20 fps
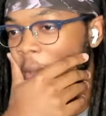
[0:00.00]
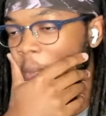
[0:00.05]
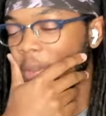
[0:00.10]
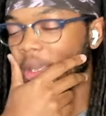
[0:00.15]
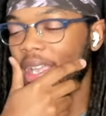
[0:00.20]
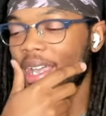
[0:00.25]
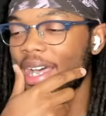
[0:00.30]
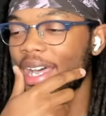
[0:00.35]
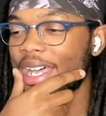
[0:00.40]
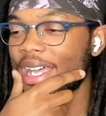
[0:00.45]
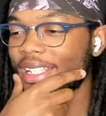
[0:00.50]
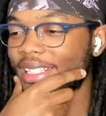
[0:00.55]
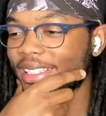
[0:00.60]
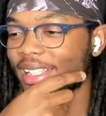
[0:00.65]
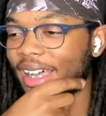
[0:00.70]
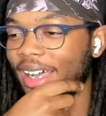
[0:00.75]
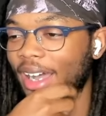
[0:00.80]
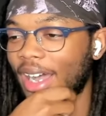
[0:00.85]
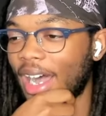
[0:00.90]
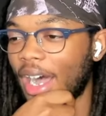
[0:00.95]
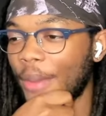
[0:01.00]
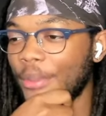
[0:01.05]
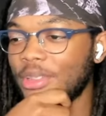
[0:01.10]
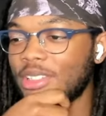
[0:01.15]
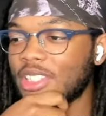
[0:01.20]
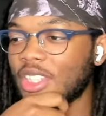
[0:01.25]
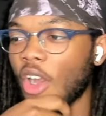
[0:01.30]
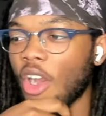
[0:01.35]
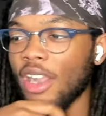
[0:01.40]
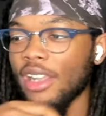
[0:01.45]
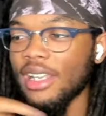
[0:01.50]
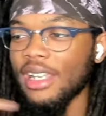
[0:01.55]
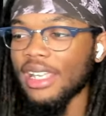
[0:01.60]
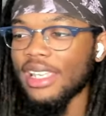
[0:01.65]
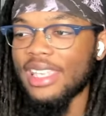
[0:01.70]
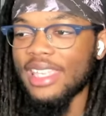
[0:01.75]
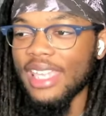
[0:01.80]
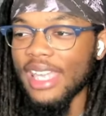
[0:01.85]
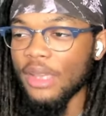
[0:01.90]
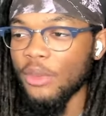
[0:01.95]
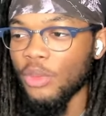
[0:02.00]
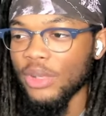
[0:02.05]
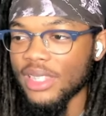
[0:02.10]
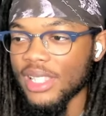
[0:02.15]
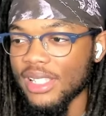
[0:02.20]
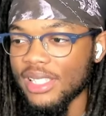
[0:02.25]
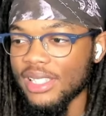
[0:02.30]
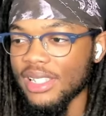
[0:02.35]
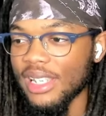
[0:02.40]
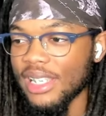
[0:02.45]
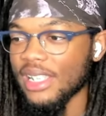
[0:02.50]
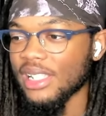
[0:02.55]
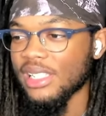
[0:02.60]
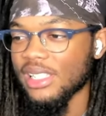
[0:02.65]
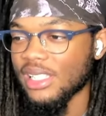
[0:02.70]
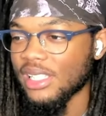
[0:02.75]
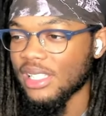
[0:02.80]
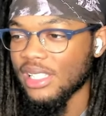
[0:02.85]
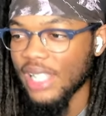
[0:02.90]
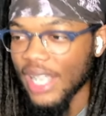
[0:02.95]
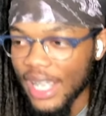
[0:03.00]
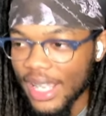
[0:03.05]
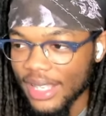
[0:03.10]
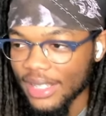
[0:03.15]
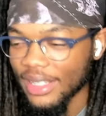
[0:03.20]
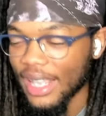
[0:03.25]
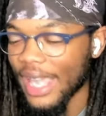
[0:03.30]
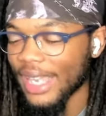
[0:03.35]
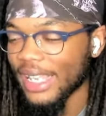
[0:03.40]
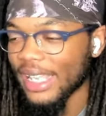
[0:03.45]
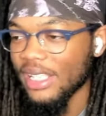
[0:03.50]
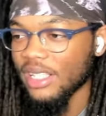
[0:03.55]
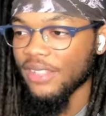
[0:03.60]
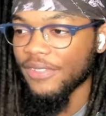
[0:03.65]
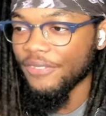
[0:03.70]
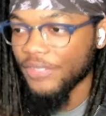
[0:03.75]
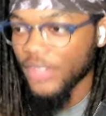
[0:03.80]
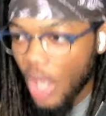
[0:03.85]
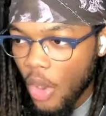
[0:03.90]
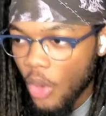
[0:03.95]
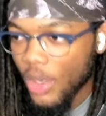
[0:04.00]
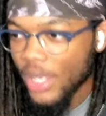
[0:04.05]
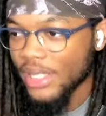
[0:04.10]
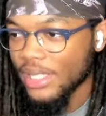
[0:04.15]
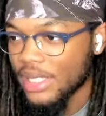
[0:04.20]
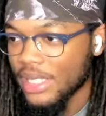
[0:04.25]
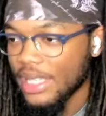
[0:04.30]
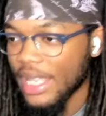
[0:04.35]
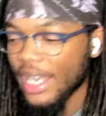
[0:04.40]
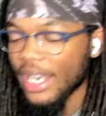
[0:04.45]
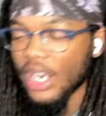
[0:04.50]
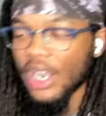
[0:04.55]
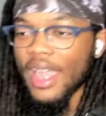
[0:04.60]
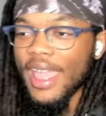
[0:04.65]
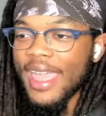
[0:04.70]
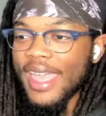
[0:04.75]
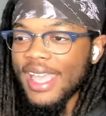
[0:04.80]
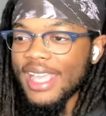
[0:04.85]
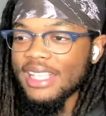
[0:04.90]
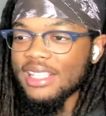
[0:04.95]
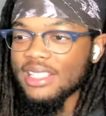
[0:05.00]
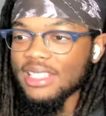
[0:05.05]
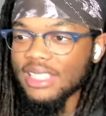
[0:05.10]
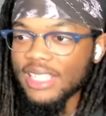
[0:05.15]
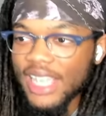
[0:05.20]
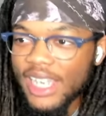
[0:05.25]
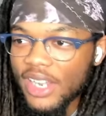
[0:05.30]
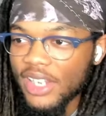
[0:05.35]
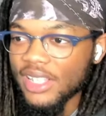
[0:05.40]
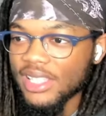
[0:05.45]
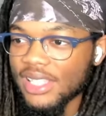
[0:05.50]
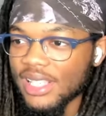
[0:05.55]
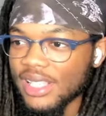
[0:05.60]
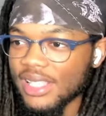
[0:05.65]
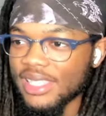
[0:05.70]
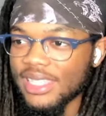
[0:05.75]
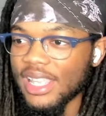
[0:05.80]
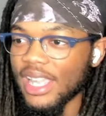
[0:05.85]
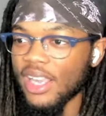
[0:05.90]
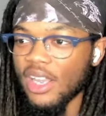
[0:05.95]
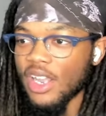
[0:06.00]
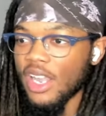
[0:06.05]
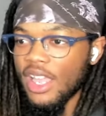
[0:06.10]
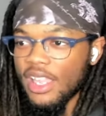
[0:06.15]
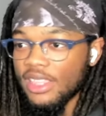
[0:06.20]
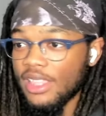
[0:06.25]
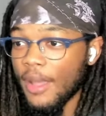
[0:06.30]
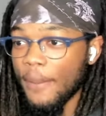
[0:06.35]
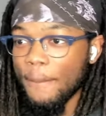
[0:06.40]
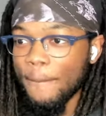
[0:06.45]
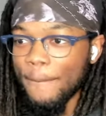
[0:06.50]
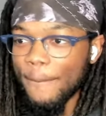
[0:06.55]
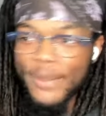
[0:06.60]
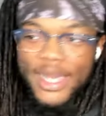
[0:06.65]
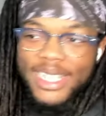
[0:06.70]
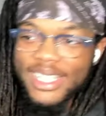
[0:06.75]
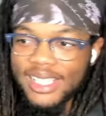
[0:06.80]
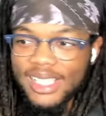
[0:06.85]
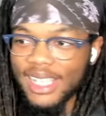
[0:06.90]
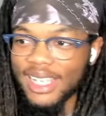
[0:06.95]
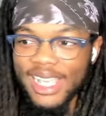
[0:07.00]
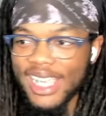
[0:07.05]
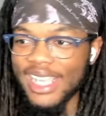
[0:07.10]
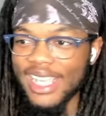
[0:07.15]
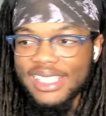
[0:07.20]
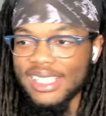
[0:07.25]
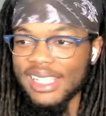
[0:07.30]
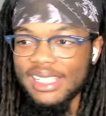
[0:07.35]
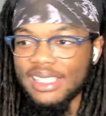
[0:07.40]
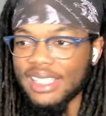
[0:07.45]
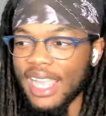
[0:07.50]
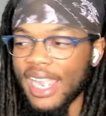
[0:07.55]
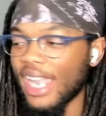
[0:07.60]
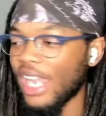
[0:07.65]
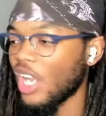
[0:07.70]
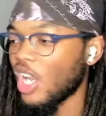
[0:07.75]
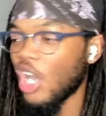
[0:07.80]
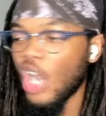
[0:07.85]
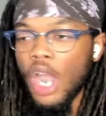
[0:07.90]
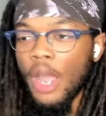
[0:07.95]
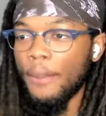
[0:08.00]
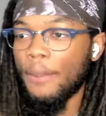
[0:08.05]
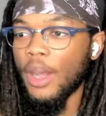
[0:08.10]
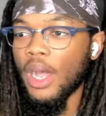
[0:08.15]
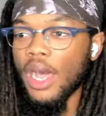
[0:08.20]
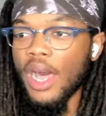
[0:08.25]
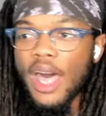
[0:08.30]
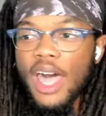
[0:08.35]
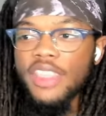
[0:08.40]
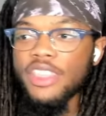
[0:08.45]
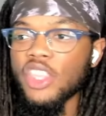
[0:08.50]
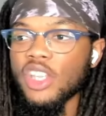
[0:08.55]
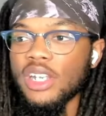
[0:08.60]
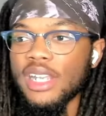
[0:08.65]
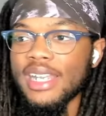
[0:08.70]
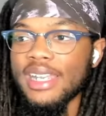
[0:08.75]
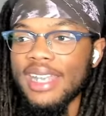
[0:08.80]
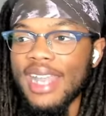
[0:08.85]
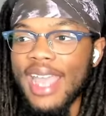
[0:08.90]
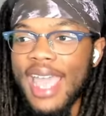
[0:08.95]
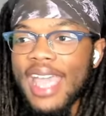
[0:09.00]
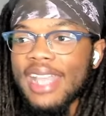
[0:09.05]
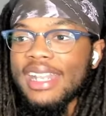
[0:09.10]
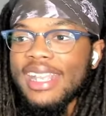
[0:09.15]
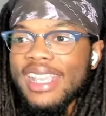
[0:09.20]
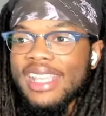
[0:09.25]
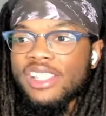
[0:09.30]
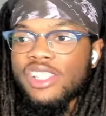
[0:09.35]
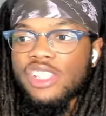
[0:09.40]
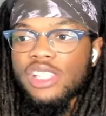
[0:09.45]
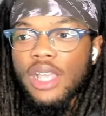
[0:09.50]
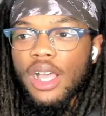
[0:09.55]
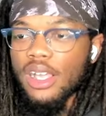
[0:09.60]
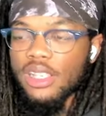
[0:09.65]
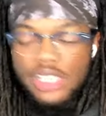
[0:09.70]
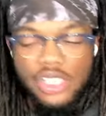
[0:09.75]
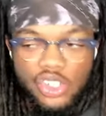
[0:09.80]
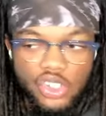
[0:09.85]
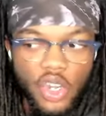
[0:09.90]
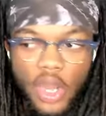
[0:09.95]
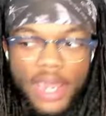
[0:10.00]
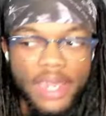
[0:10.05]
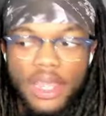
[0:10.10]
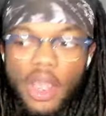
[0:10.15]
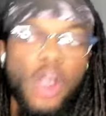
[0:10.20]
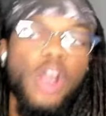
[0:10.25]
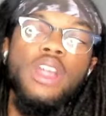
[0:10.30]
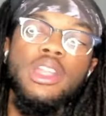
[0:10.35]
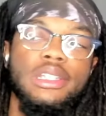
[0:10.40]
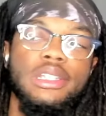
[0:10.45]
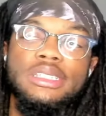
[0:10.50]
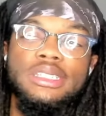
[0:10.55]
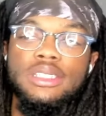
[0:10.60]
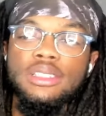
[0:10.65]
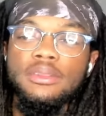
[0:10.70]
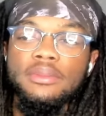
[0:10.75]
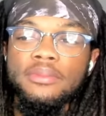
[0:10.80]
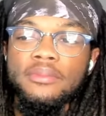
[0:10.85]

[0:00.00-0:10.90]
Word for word: Because I'm starting to get with this nigga shit. Like his flow is there, his lyrics is there, the mixing isn't there, but other than that, he's a straight artist.